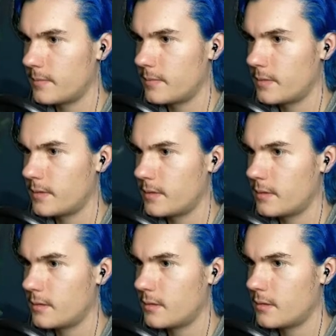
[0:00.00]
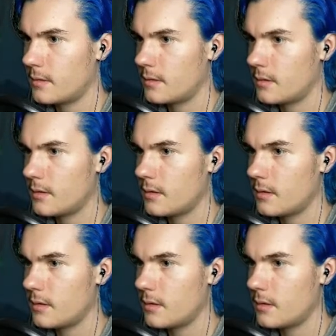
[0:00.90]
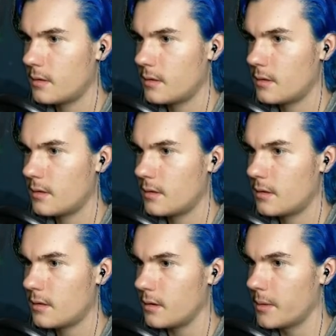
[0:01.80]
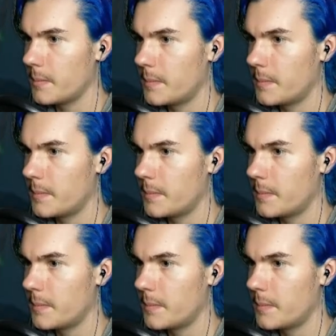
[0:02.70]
(silence)